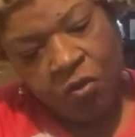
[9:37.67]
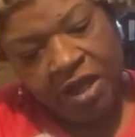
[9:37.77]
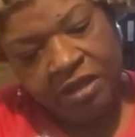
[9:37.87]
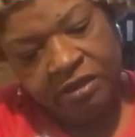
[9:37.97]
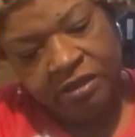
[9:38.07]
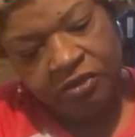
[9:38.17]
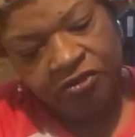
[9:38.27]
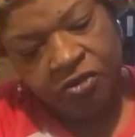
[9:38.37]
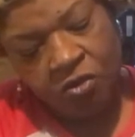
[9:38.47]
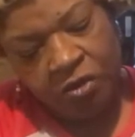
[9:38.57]

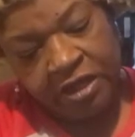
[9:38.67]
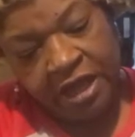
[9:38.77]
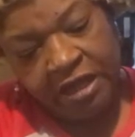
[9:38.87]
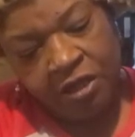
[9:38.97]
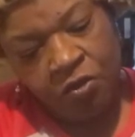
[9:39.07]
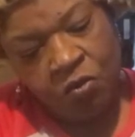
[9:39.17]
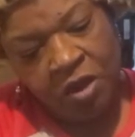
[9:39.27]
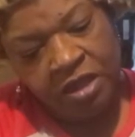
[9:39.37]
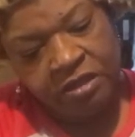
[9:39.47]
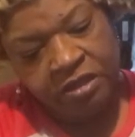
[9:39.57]
Weightless, Organic
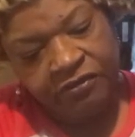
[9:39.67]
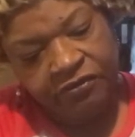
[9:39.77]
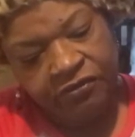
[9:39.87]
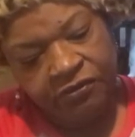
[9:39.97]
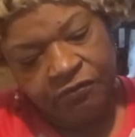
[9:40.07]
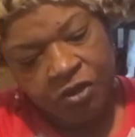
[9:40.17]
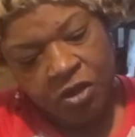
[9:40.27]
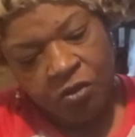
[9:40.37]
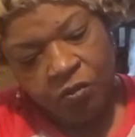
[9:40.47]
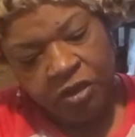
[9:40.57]
Weightless
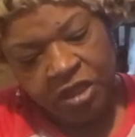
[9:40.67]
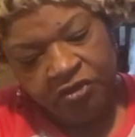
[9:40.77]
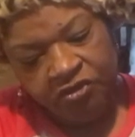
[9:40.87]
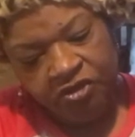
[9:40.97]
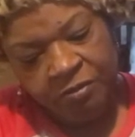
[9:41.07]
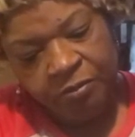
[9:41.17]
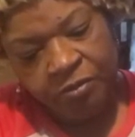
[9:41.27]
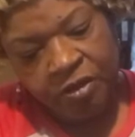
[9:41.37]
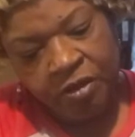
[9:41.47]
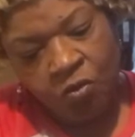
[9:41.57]
Release
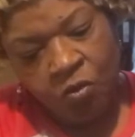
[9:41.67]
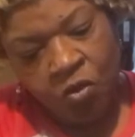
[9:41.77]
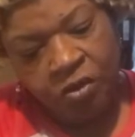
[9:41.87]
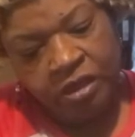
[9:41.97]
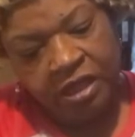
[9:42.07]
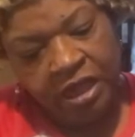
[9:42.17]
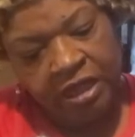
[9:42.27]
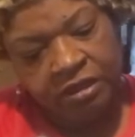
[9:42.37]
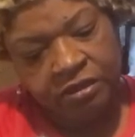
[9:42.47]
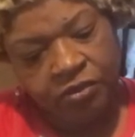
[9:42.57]
Temporary Water
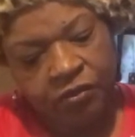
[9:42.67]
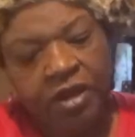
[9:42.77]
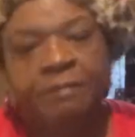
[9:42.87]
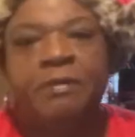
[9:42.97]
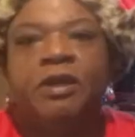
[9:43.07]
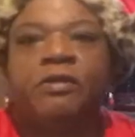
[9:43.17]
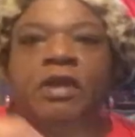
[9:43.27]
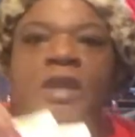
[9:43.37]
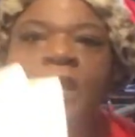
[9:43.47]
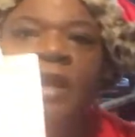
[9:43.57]
Gain Cranberry.
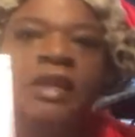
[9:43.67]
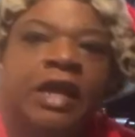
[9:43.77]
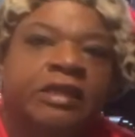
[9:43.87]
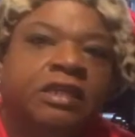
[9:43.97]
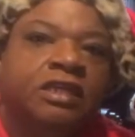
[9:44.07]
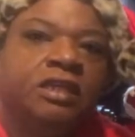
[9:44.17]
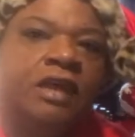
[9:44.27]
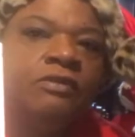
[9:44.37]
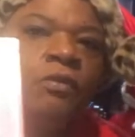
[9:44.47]
And I need that